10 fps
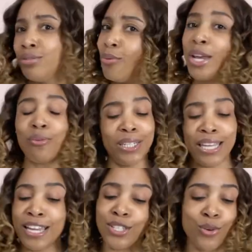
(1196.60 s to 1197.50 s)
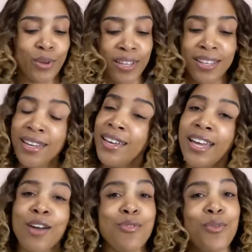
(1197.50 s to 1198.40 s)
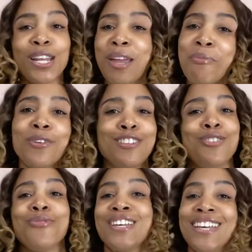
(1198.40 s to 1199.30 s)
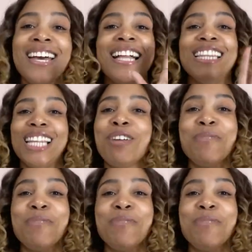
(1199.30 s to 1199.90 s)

we could really get into it. If we want to get more into it, let